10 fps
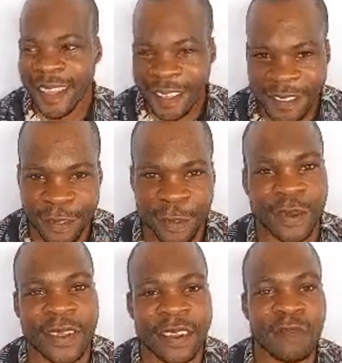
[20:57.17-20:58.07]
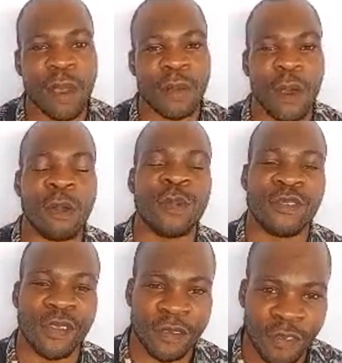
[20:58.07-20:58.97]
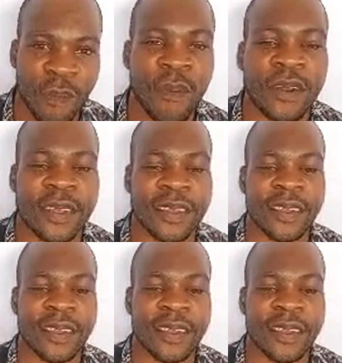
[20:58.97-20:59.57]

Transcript: So the rich man will always look for money.